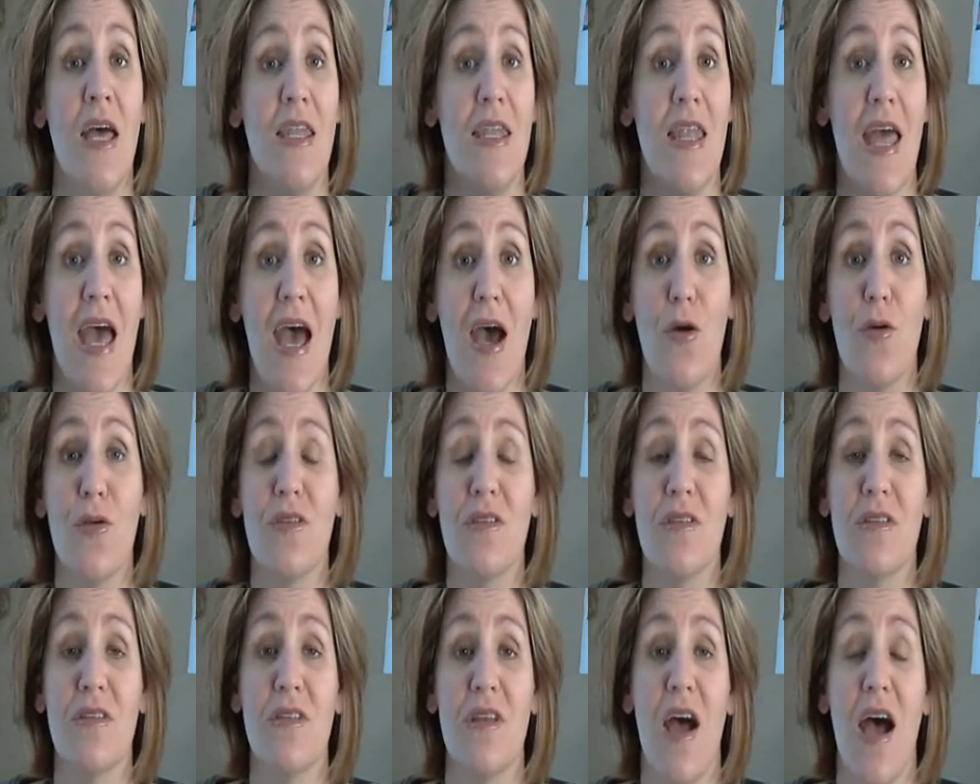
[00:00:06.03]
Now
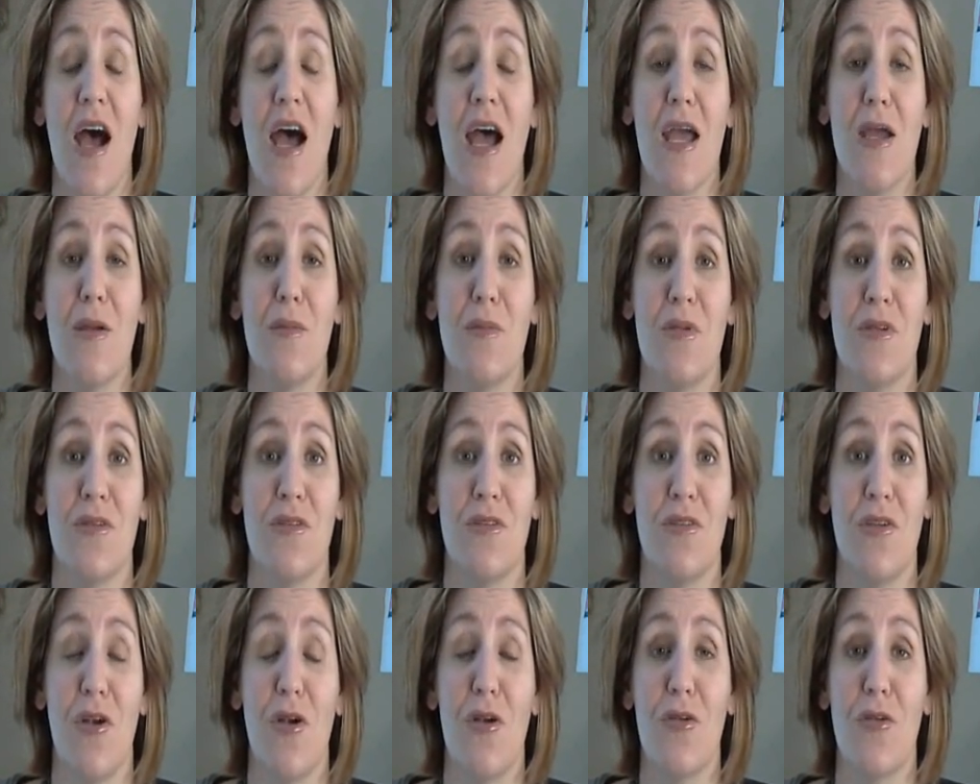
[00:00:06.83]
is the time to
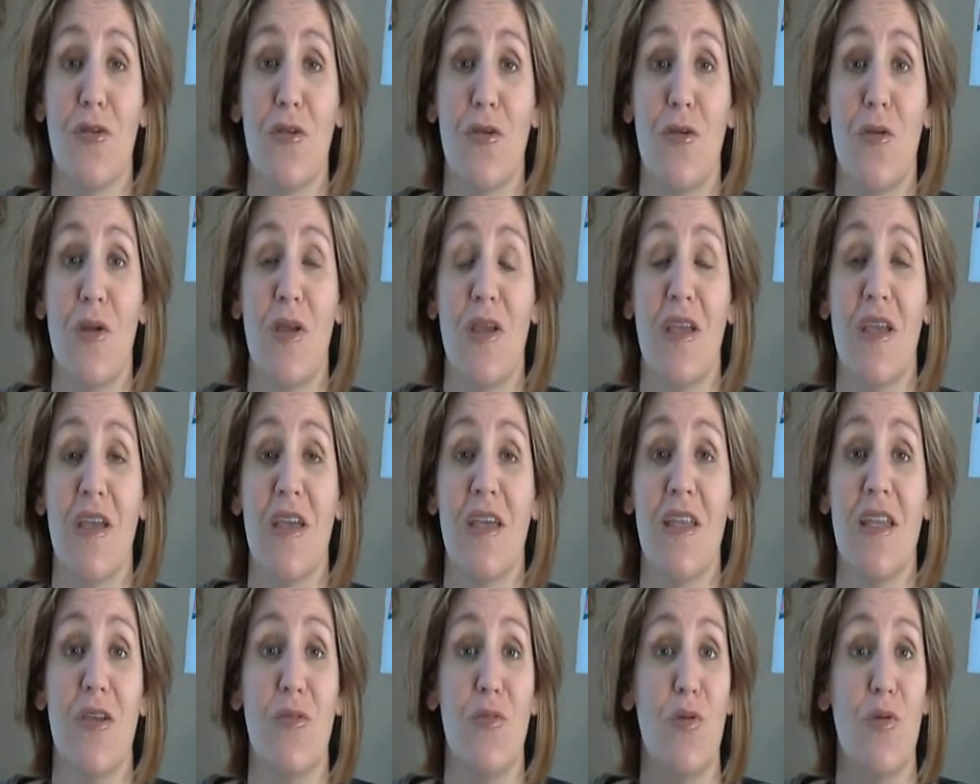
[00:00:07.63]
start doing it.